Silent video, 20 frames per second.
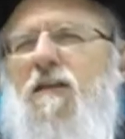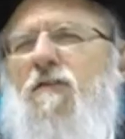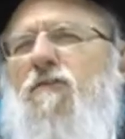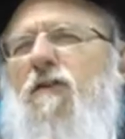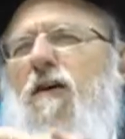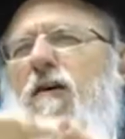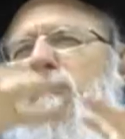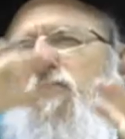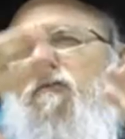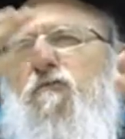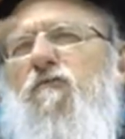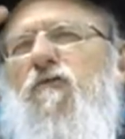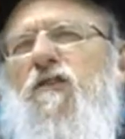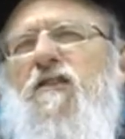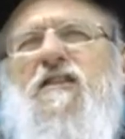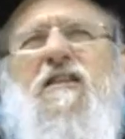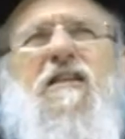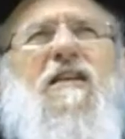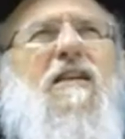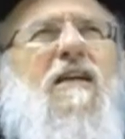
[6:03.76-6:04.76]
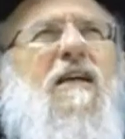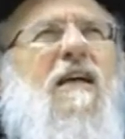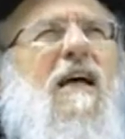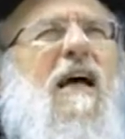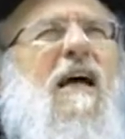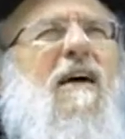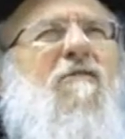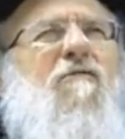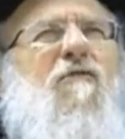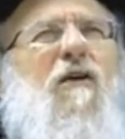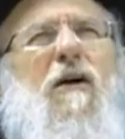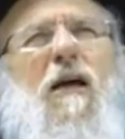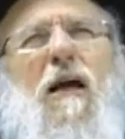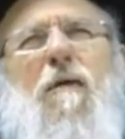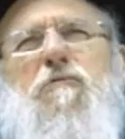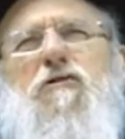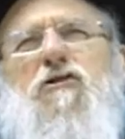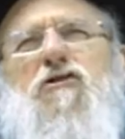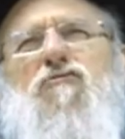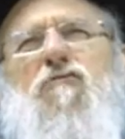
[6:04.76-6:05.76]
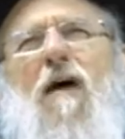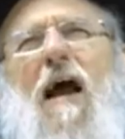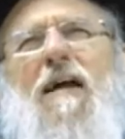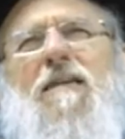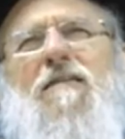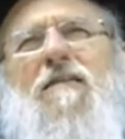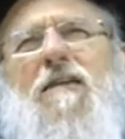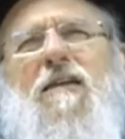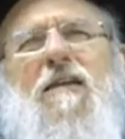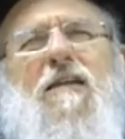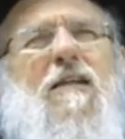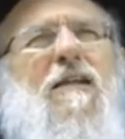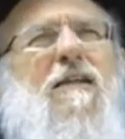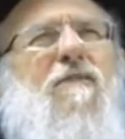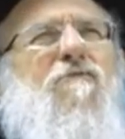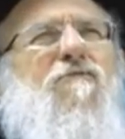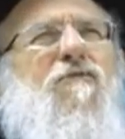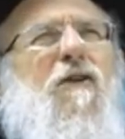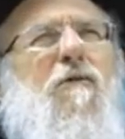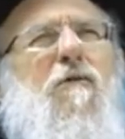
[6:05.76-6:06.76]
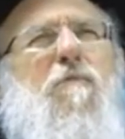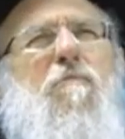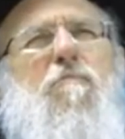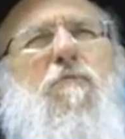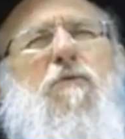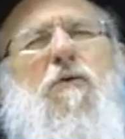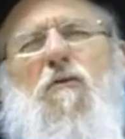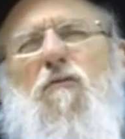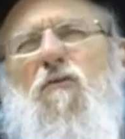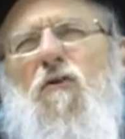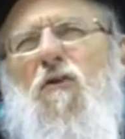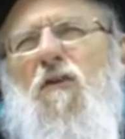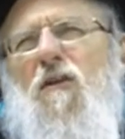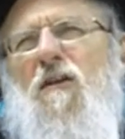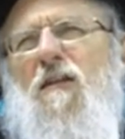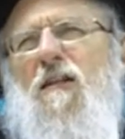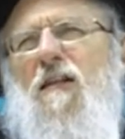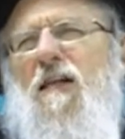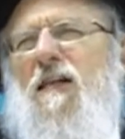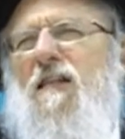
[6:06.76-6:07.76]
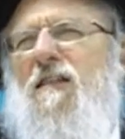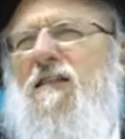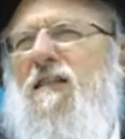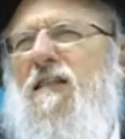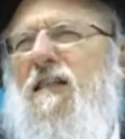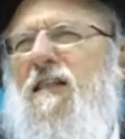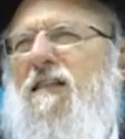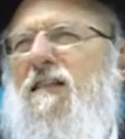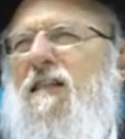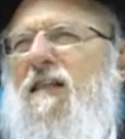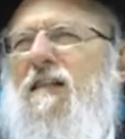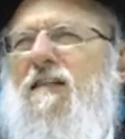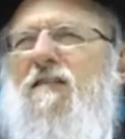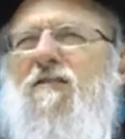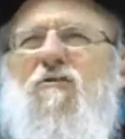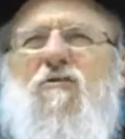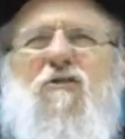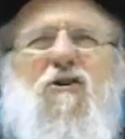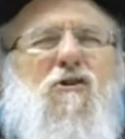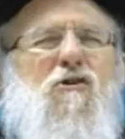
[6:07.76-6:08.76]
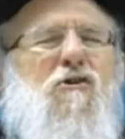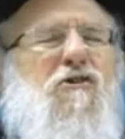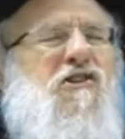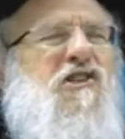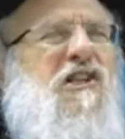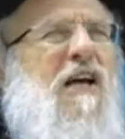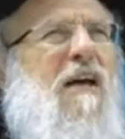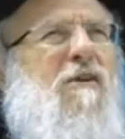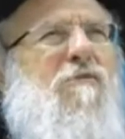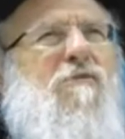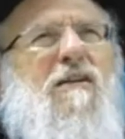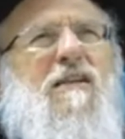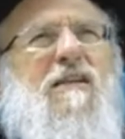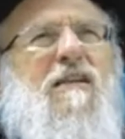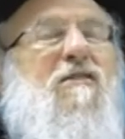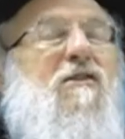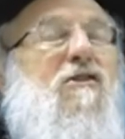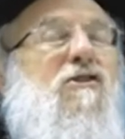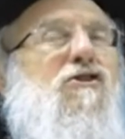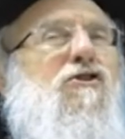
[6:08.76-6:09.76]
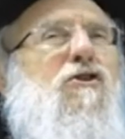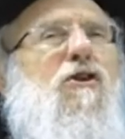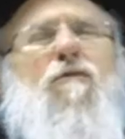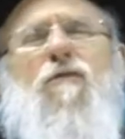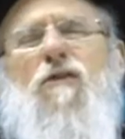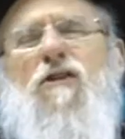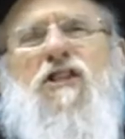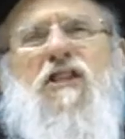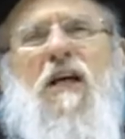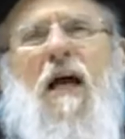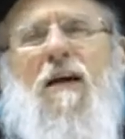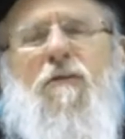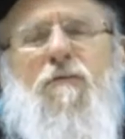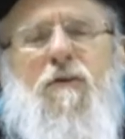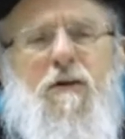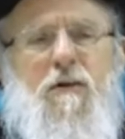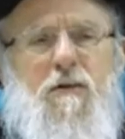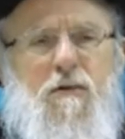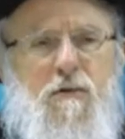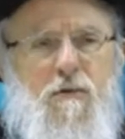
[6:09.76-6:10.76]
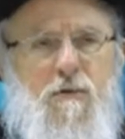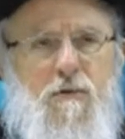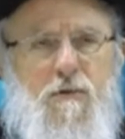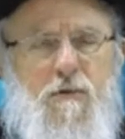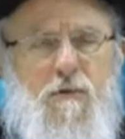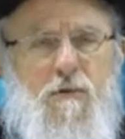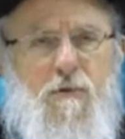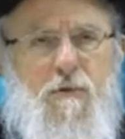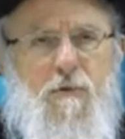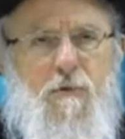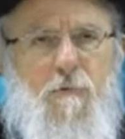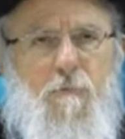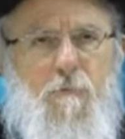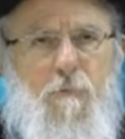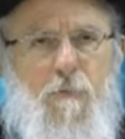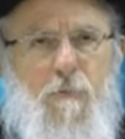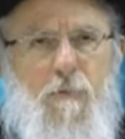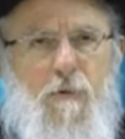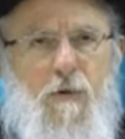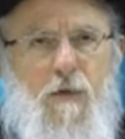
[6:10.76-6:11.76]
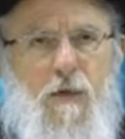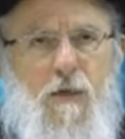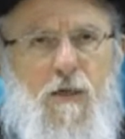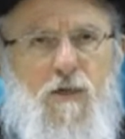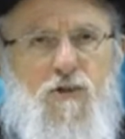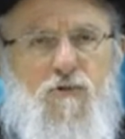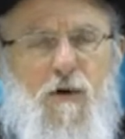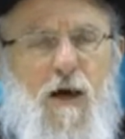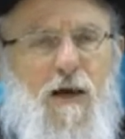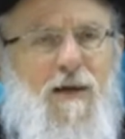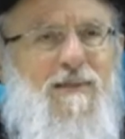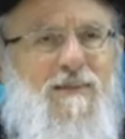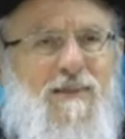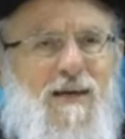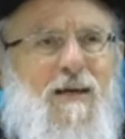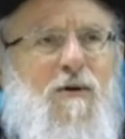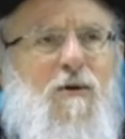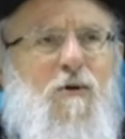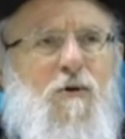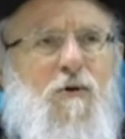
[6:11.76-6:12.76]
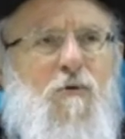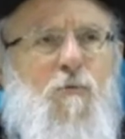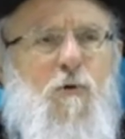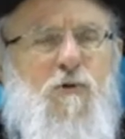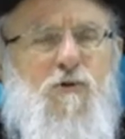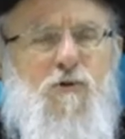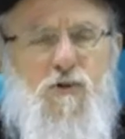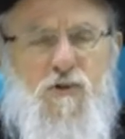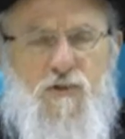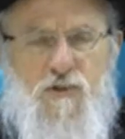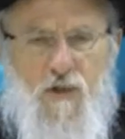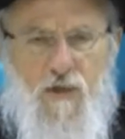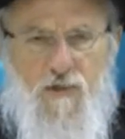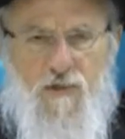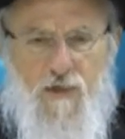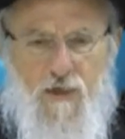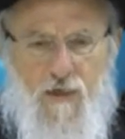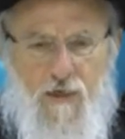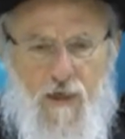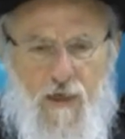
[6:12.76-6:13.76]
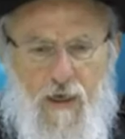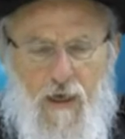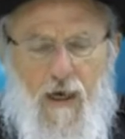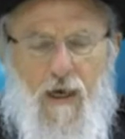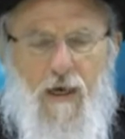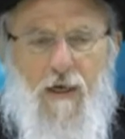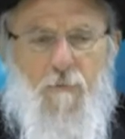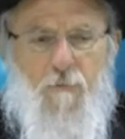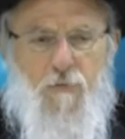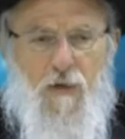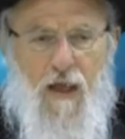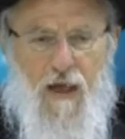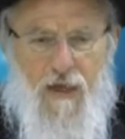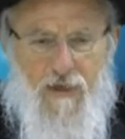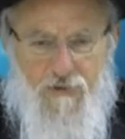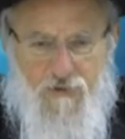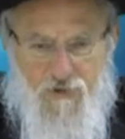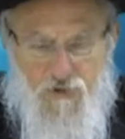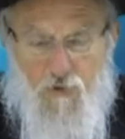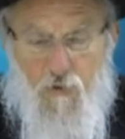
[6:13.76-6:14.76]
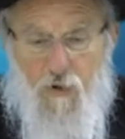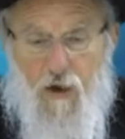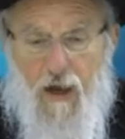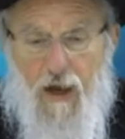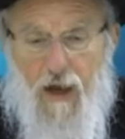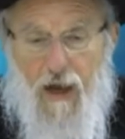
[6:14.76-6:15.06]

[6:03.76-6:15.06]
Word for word: is very fuzzy and very abstract, and very beautiful and, and, and earth shattering and universe shattering. Try to take what you're discussing and apply it to